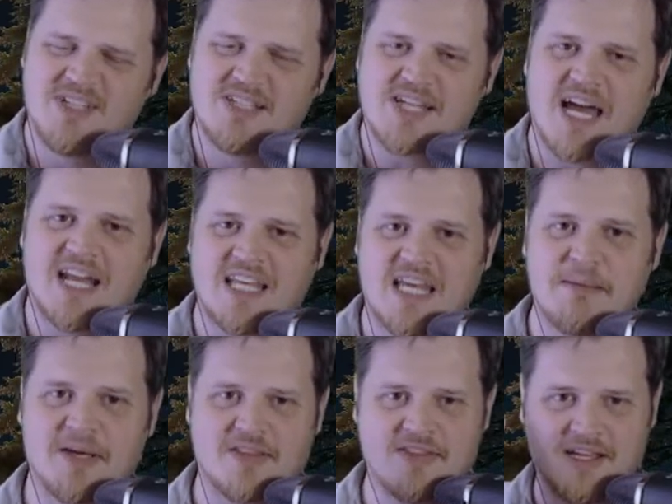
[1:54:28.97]
It's kind of
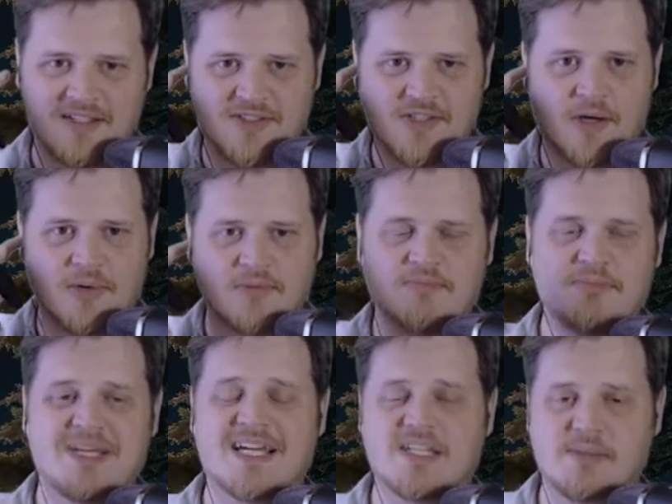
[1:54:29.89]
gimmick thing. So
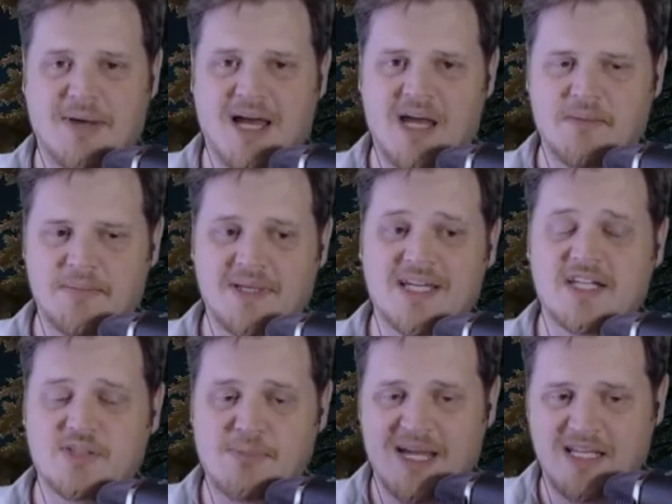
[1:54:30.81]

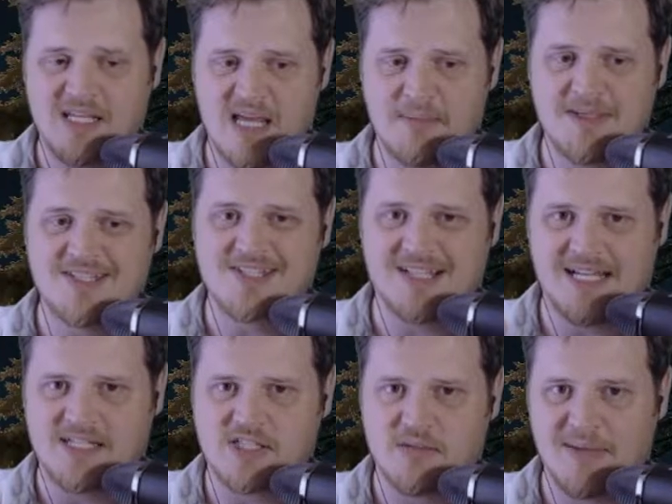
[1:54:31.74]
because my name is
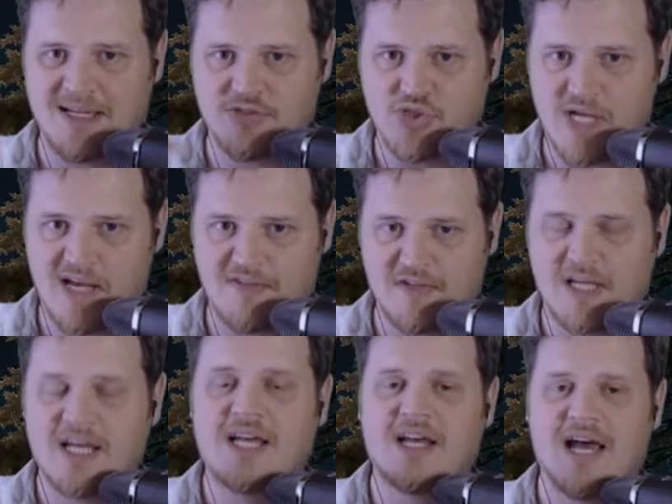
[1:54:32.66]
Alaska Man Jeff,
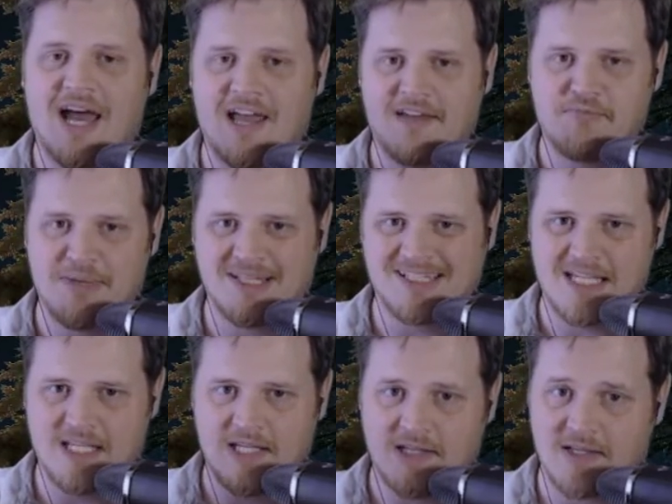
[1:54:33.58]
I've been
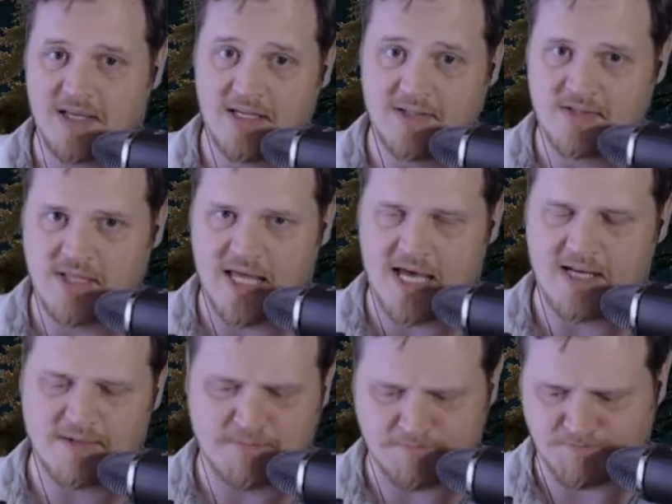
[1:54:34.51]
leaning into
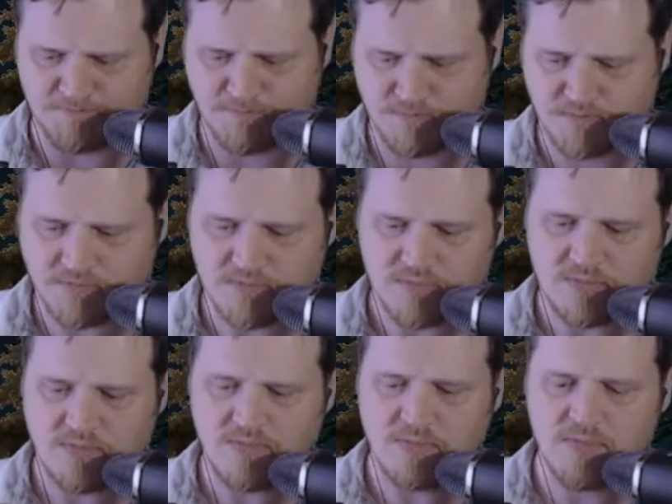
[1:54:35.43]
that.
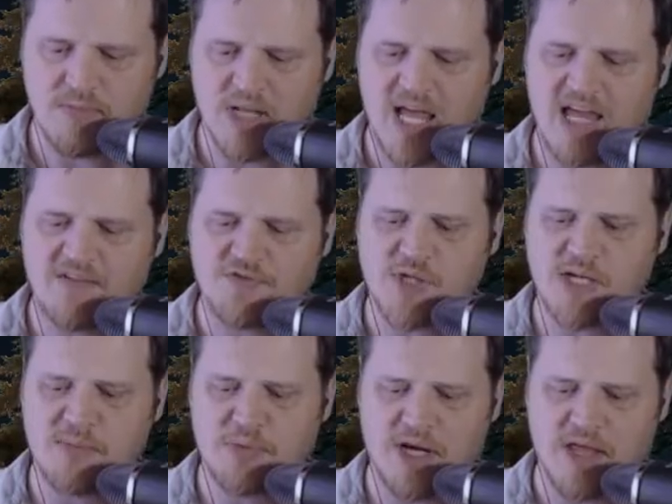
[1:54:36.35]
I have
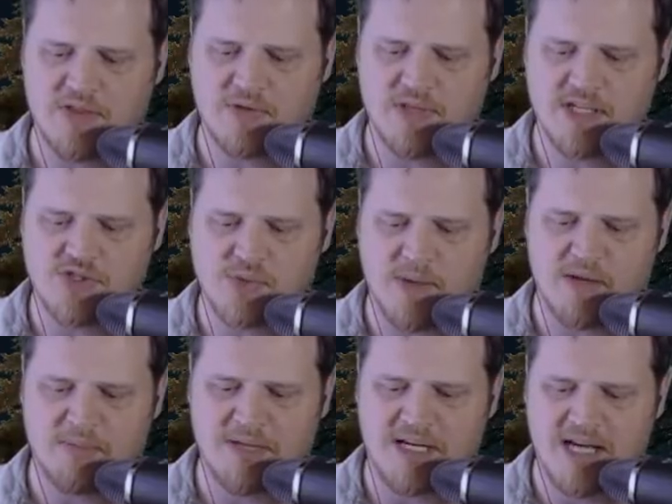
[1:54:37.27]
tried to put other things
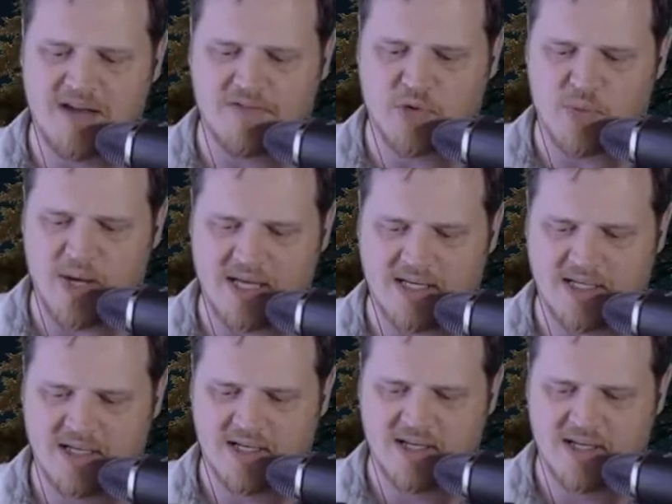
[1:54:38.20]
around, but it never quite